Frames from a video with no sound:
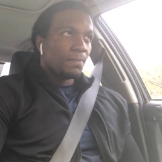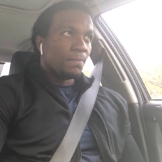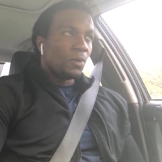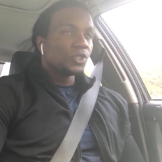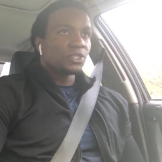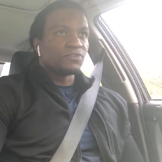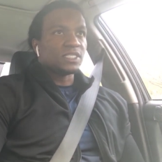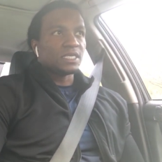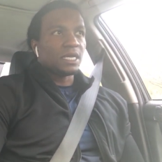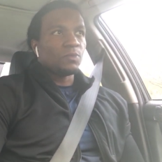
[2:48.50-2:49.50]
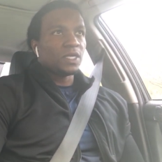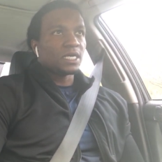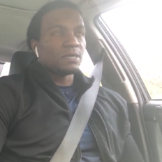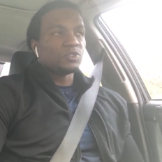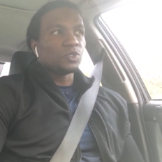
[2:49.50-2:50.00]
most of the time when it
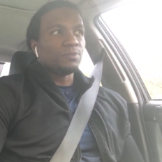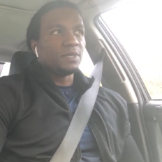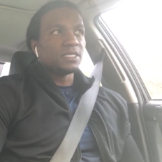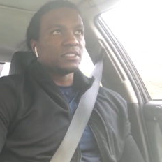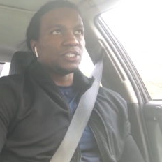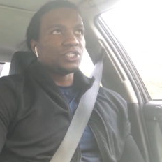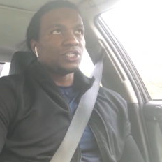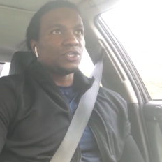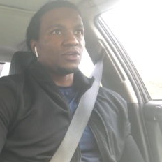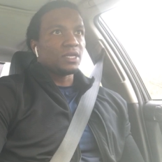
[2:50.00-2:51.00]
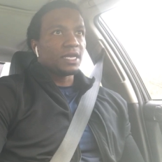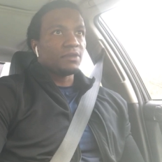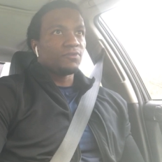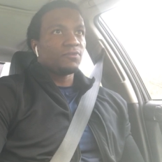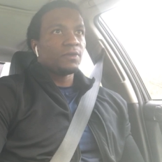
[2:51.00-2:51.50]
comes to a big decision in your
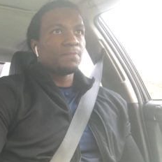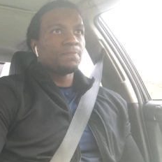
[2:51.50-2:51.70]
life,